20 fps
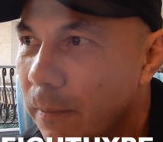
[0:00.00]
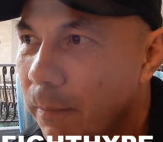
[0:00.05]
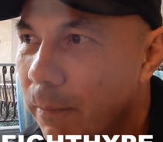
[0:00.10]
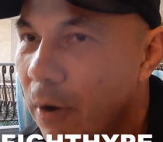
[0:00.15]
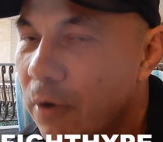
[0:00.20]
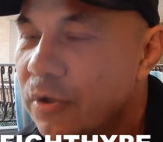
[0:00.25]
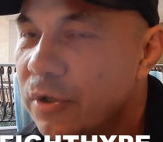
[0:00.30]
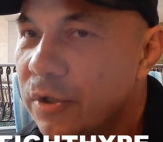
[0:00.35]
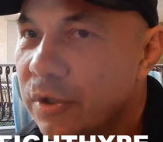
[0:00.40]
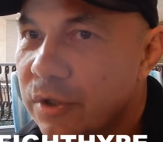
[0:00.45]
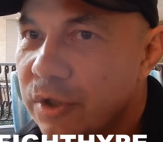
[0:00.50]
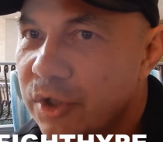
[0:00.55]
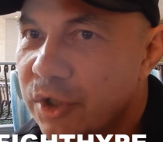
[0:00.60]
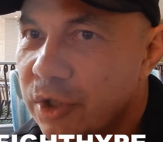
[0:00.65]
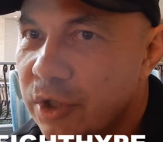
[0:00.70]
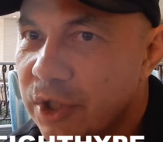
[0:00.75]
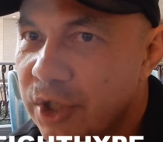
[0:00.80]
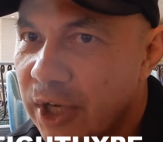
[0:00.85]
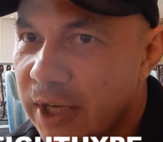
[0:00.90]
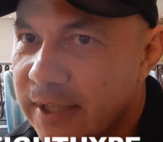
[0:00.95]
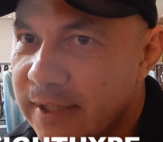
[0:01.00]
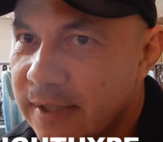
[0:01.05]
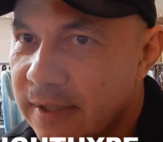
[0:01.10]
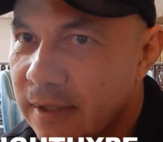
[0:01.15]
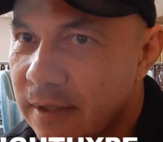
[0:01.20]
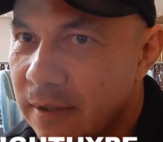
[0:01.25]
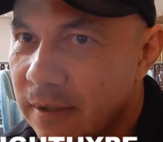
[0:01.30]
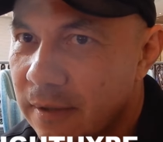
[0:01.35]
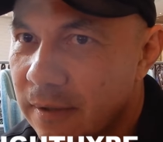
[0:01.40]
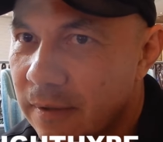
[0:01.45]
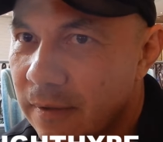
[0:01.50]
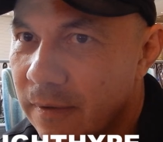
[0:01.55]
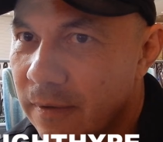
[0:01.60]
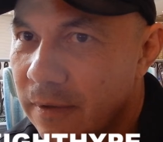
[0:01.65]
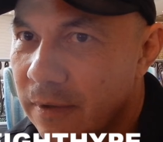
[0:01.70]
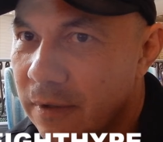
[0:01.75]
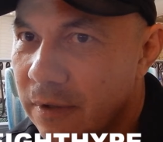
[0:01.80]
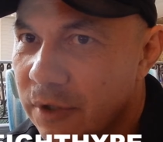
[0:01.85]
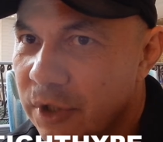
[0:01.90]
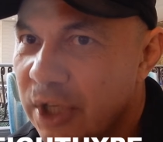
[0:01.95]
boxing chest,
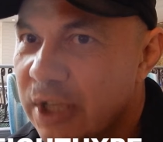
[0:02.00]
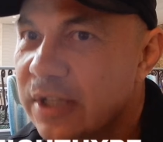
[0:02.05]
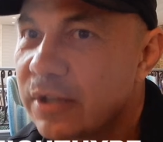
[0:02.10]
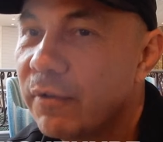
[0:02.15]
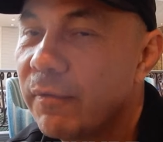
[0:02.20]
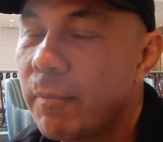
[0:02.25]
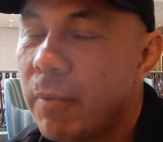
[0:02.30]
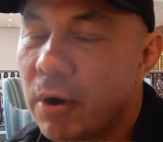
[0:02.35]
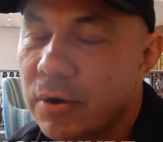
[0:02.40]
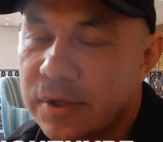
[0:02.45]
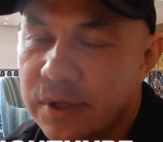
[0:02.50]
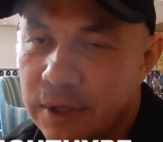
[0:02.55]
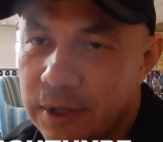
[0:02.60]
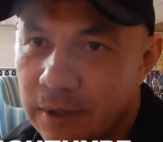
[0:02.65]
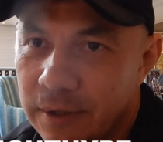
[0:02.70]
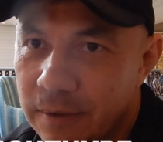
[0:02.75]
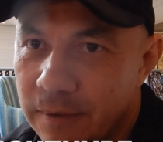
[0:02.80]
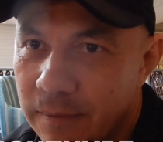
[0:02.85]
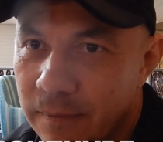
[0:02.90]
chest of boxing.